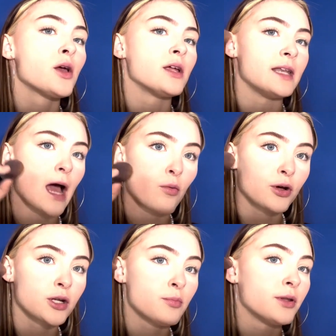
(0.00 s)
Now we're
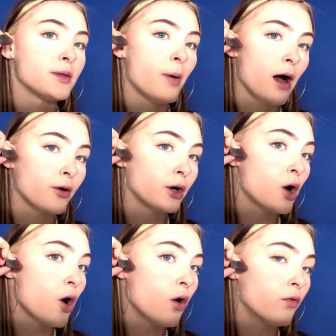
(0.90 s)
gonna put the powder
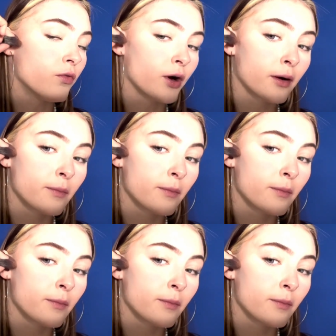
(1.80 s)
over.